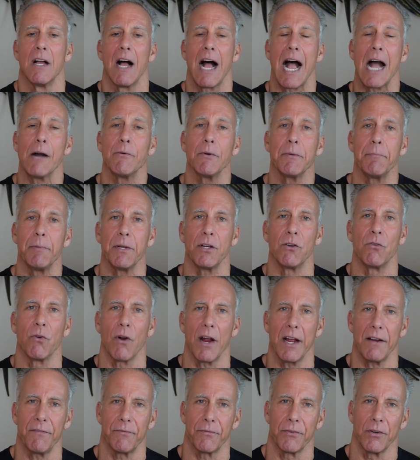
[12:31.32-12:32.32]
I would be
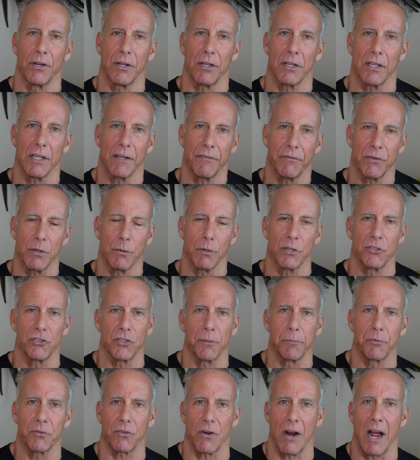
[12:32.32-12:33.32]
grateful if you would
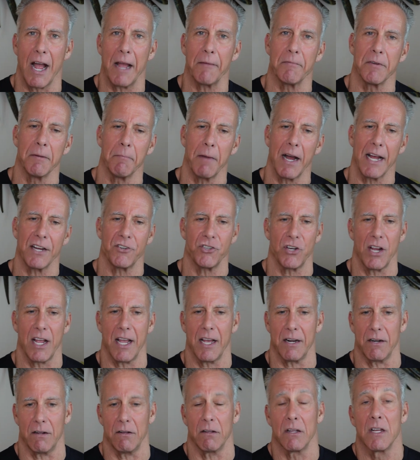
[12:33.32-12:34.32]
subscribe to my
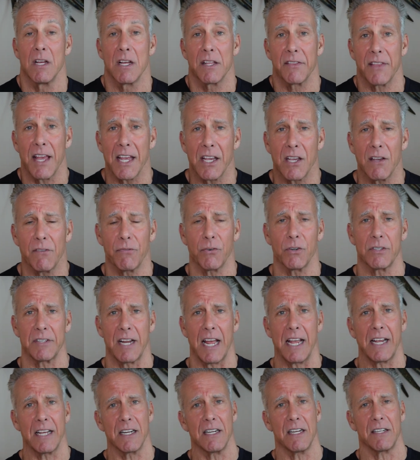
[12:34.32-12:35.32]
channel. Thank you for
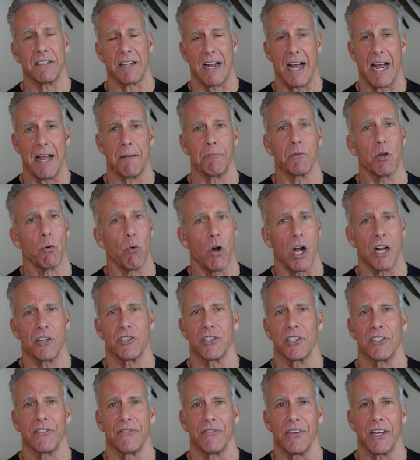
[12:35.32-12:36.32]
taking the time to watch
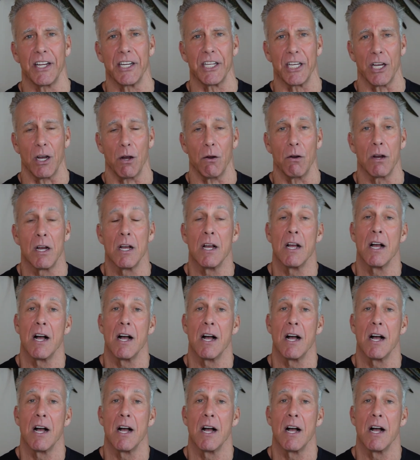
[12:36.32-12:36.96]
this video.